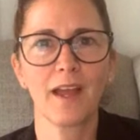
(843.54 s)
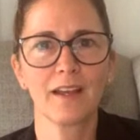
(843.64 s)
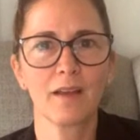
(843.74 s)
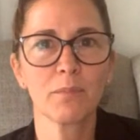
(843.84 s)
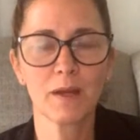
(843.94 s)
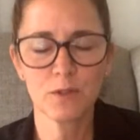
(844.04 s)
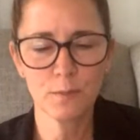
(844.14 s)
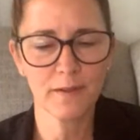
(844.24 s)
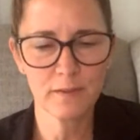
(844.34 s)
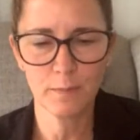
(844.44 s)
I, my
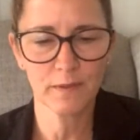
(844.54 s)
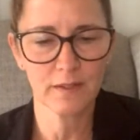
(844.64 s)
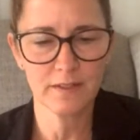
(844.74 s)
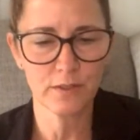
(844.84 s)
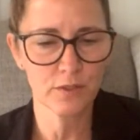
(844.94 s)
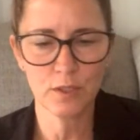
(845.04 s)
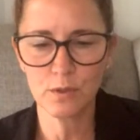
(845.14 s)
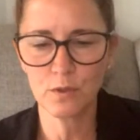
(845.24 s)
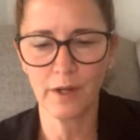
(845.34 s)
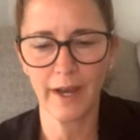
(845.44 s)
responsibilities are
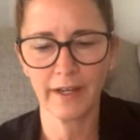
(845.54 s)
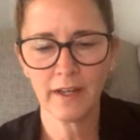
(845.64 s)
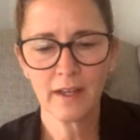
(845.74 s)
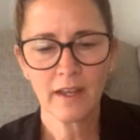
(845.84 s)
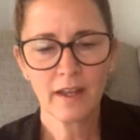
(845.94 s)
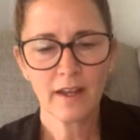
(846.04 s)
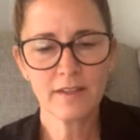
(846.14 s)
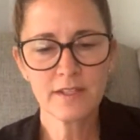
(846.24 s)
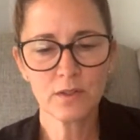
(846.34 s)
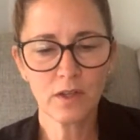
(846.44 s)
too great.
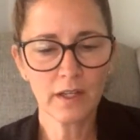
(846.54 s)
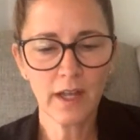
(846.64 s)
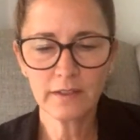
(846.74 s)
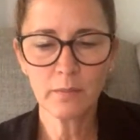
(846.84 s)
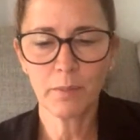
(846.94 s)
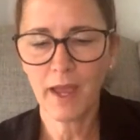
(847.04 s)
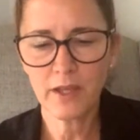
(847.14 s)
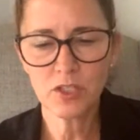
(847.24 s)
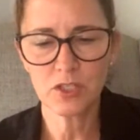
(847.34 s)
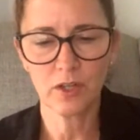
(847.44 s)
And so God had
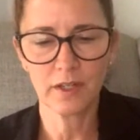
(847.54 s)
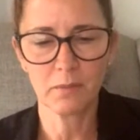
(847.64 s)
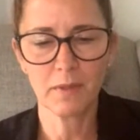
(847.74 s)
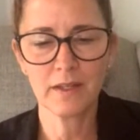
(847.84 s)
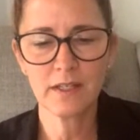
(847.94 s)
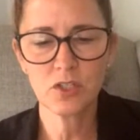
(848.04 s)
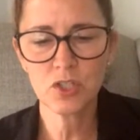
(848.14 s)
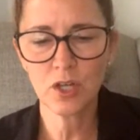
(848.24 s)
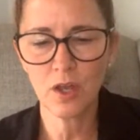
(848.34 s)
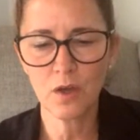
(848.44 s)
compassion on him, and he
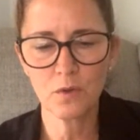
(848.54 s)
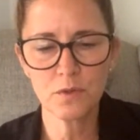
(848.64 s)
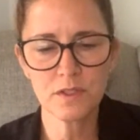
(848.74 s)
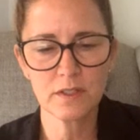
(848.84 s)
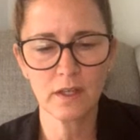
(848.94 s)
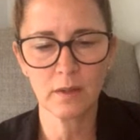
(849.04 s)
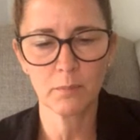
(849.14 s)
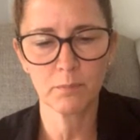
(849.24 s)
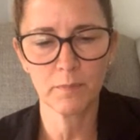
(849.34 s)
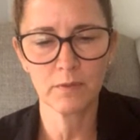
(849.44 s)
chose,
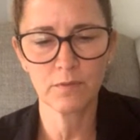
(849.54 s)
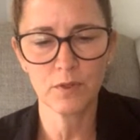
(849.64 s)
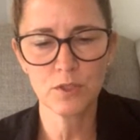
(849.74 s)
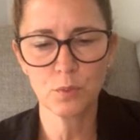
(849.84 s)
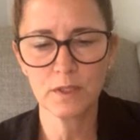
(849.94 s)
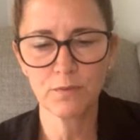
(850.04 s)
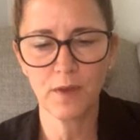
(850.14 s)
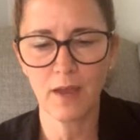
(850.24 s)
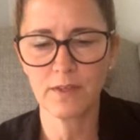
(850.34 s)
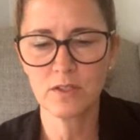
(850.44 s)
um, in verse
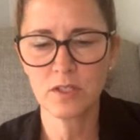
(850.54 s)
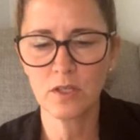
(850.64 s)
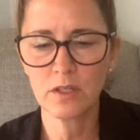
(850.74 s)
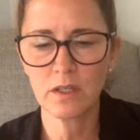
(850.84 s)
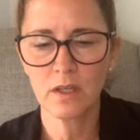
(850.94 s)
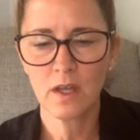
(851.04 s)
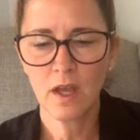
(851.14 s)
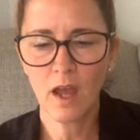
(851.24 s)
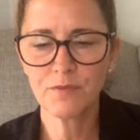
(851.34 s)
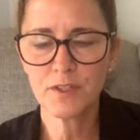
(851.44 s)
25, he took
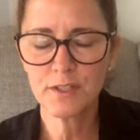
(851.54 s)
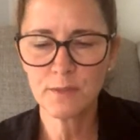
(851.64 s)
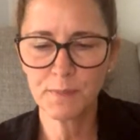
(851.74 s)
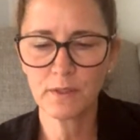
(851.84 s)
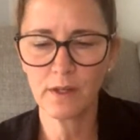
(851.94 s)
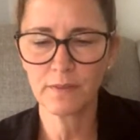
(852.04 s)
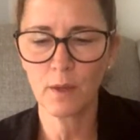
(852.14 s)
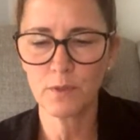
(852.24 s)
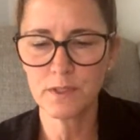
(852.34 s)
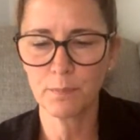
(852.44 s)
of the Spirit
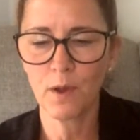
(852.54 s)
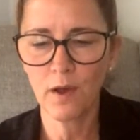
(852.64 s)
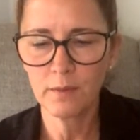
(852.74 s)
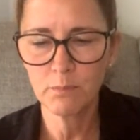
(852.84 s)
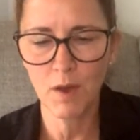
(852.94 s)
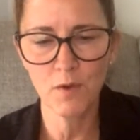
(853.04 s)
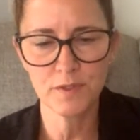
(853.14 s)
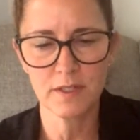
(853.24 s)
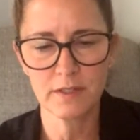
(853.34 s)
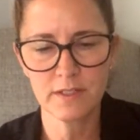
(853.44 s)
that was upon
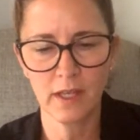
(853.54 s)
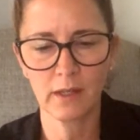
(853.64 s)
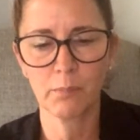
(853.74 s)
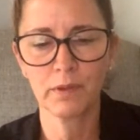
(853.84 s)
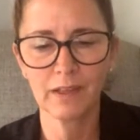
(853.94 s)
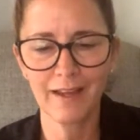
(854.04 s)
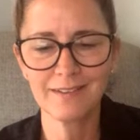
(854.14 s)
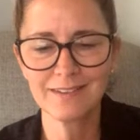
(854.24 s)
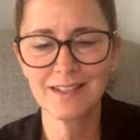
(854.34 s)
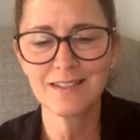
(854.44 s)
Moses, and he
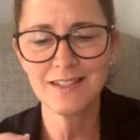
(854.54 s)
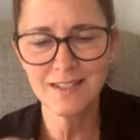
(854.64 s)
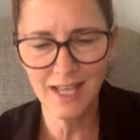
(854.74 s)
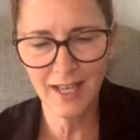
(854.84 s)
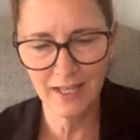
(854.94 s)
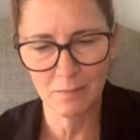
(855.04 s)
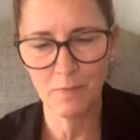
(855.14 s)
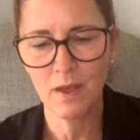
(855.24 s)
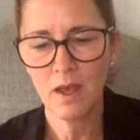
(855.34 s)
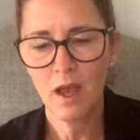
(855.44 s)
placed the
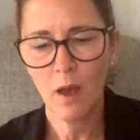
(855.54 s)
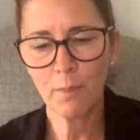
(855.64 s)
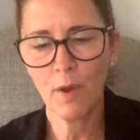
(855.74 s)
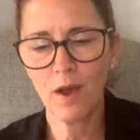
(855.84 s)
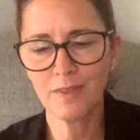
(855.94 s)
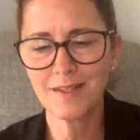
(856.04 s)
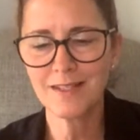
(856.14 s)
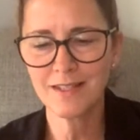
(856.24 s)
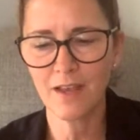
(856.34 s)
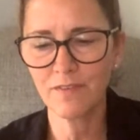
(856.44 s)
same upon the
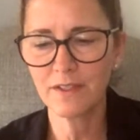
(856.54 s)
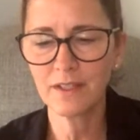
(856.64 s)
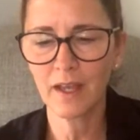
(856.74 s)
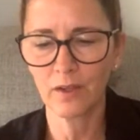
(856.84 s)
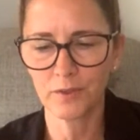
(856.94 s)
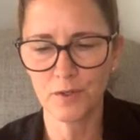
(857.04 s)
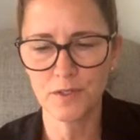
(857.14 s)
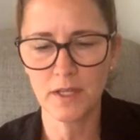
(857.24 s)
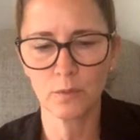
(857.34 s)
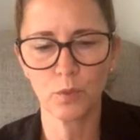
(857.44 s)
70
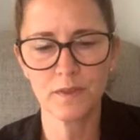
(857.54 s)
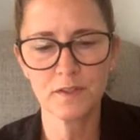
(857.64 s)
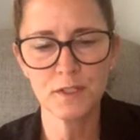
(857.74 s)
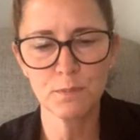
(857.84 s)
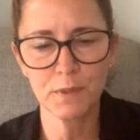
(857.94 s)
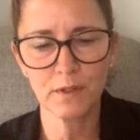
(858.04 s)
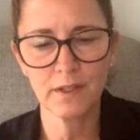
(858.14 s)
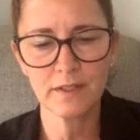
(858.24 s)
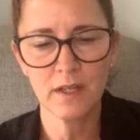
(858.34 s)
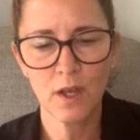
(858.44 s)
elders. And when the
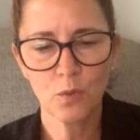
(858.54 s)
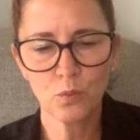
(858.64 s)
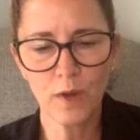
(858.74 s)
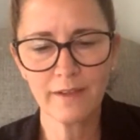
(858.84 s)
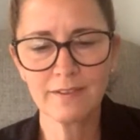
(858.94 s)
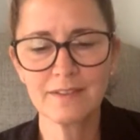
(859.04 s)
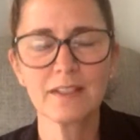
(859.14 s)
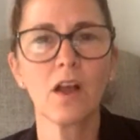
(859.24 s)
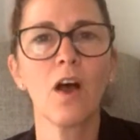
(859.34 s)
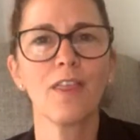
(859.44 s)
Spirit
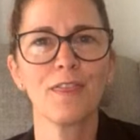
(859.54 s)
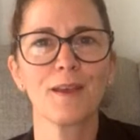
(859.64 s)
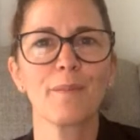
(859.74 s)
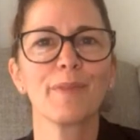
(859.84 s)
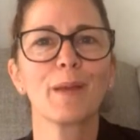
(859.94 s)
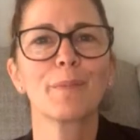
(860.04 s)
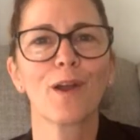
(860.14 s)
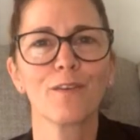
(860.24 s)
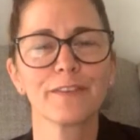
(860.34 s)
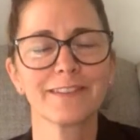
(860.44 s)
rested on them, they
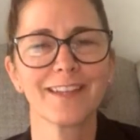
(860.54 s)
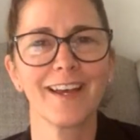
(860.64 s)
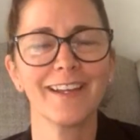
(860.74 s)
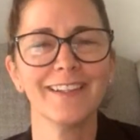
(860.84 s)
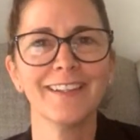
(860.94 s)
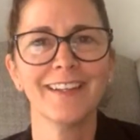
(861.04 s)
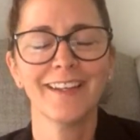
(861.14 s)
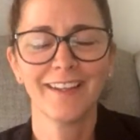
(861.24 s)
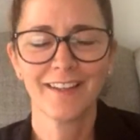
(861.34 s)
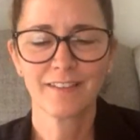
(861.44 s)
prophesied.
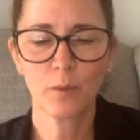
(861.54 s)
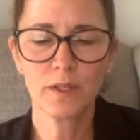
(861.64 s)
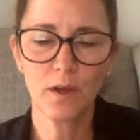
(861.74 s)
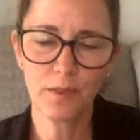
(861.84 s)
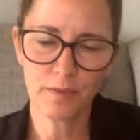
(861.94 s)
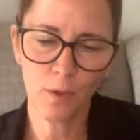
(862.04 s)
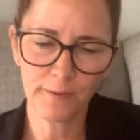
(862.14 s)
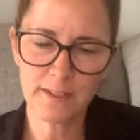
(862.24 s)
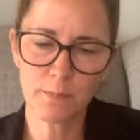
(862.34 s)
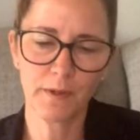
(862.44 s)
So we know that the
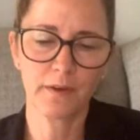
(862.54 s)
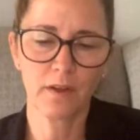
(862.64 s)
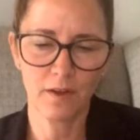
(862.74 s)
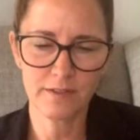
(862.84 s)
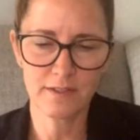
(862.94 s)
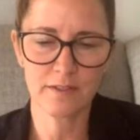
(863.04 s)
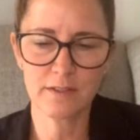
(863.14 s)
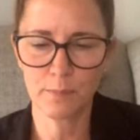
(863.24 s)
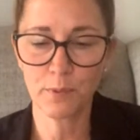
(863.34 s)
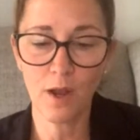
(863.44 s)
Holy Spirit causes
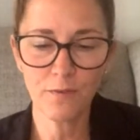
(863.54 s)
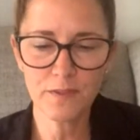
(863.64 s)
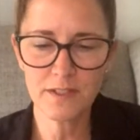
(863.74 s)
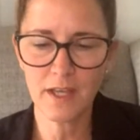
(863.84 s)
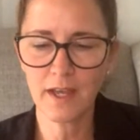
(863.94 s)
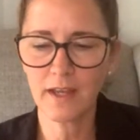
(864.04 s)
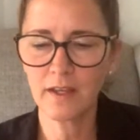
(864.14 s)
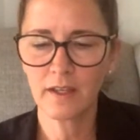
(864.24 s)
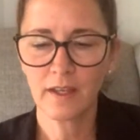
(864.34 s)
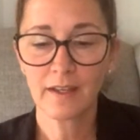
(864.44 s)
us to
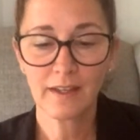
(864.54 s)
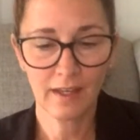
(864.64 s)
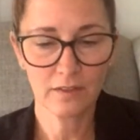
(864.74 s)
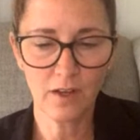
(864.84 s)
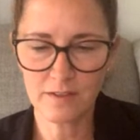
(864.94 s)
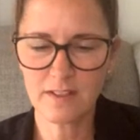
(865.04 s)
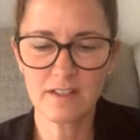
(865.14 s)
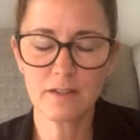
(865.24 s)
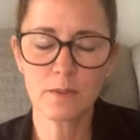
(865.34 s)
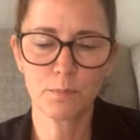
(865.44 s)
prophesy, can cause us
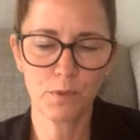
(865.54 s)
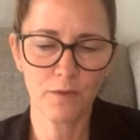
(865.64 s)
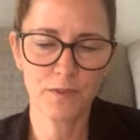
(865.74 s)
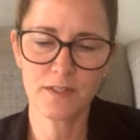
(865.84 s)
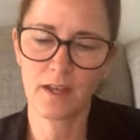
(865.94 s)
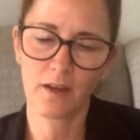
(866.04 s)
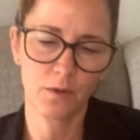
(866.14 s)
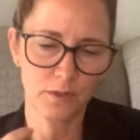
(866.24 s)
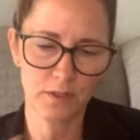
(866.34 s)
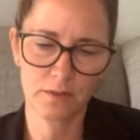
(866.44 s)
to prophesy,
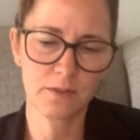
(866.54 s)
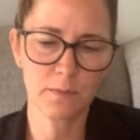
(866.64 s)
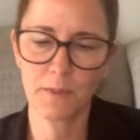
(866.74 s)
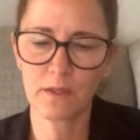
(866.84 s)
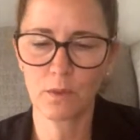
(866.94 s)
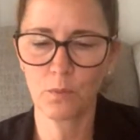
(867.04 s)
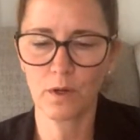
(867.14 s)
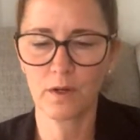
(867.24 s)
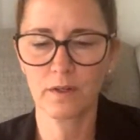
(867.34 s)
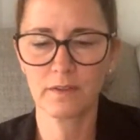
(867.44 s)
or to speak the
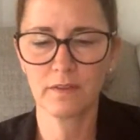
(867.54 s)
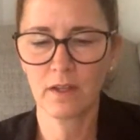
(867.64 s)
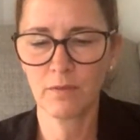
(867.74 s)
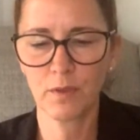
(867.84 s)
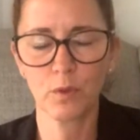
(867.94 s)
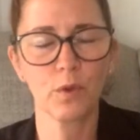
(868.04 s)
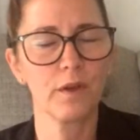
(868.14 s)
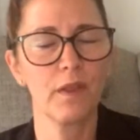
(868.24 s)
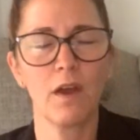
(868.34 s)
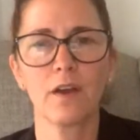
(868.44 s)
word of the
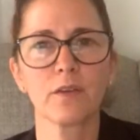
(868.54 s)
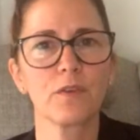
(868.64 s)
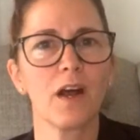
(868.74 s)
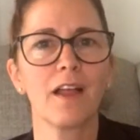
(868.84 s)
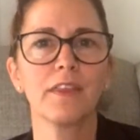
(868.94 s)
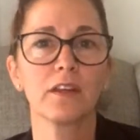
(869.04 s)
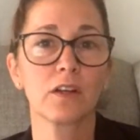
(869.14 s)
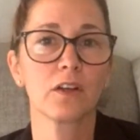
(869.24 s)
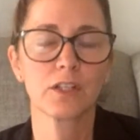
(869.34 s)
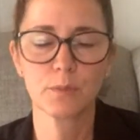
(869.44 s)
Lord, the heart of God, the
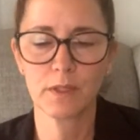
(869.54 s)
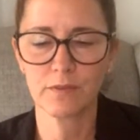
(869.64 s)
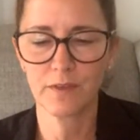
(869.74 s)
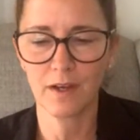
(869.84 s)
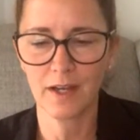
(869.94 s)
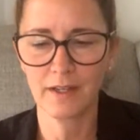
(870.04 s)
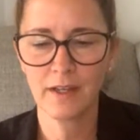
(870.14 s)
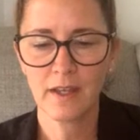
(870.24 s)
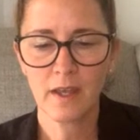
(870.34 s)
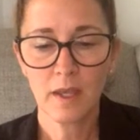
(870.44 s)
encouragement of God.
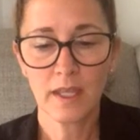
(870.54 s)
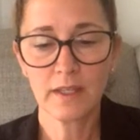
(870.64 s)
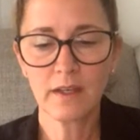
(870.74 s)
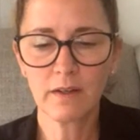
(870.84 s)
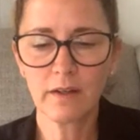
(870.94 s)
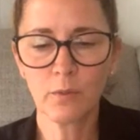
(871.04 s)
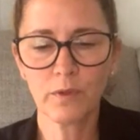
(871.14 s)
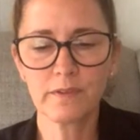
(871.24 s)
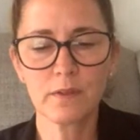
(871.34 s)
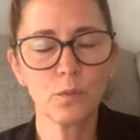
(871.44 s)
And here it
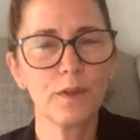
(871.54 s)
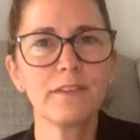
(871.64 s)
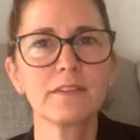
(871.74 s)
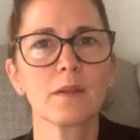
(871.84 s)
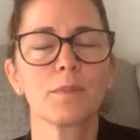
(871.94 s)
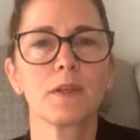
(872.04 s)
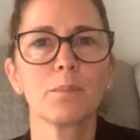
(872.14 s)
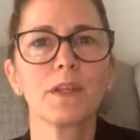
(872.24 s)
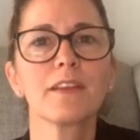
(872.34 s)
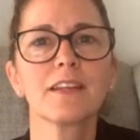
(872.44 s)
was the wisdom, the
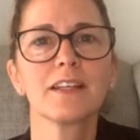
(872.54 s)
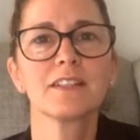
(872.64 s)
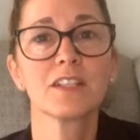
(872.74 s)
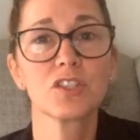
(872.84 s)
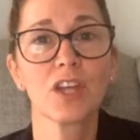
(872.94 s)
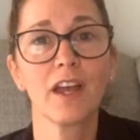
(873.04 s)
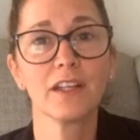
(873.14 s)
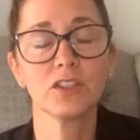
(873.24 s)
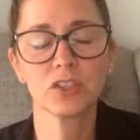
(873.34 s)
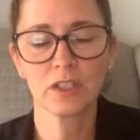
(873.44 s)
ability to
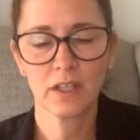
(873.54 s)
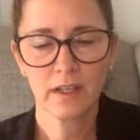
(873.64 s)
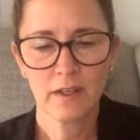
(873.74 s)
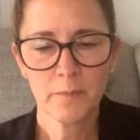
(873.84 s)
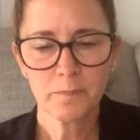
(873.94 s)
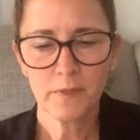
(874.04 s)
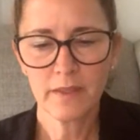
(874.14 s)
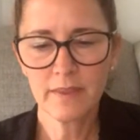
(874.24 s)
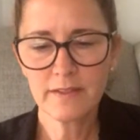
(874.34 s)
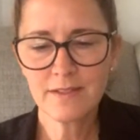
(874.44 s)
judge.
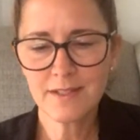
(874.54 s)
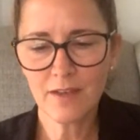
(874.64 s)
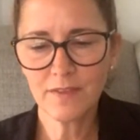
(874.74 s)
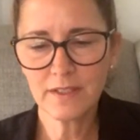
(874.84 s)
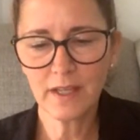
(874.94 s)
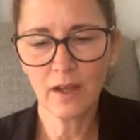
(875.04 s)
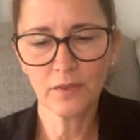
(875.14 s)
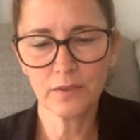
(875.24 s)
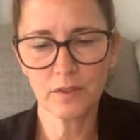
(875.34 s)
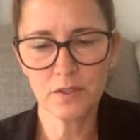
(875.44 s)
And these 70
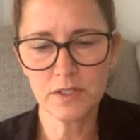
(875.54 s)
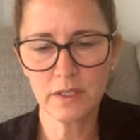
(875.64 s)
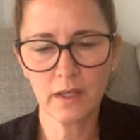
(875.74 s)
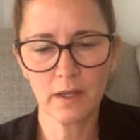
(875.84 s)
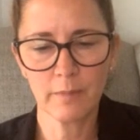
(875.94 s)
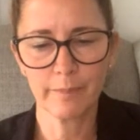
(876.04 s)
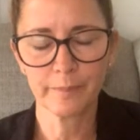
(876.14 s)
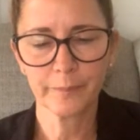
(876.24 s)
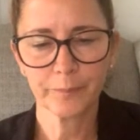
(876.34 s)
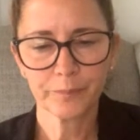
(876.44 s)
elders,
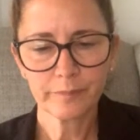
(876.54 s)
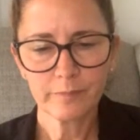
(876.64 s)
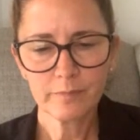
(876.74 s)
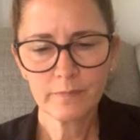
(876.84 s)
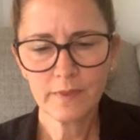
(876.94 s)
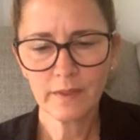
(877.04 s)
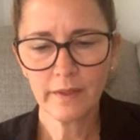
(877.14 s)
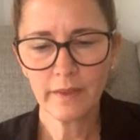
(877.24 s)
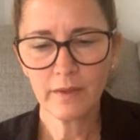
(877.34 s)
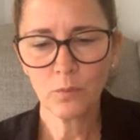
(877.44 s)
um,
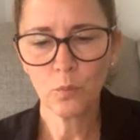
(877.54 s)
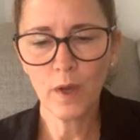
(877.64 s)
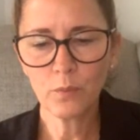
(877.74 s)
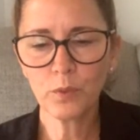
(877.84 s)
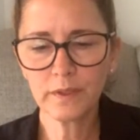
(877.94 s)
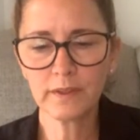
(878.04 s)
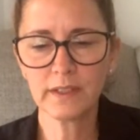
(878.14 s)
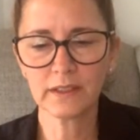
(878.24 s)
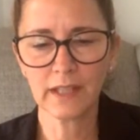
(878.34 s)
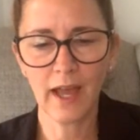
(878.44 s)
what
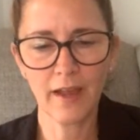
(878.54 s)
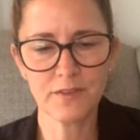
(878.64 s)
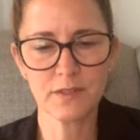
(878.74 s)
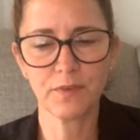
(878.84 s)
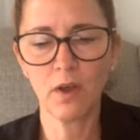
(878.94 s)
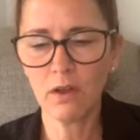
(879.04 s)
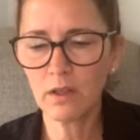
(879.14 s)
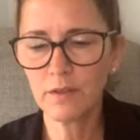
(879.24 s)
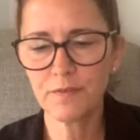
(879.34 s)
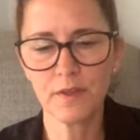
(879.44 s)
would the lives of
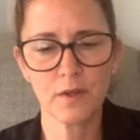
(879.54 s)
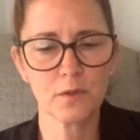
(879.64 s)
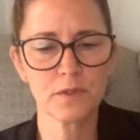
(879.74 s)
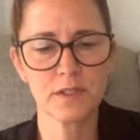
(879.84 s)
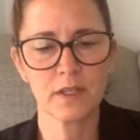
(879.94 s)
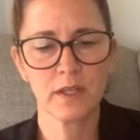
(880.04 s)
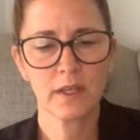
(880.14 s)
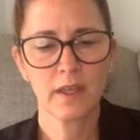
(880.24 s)
all of those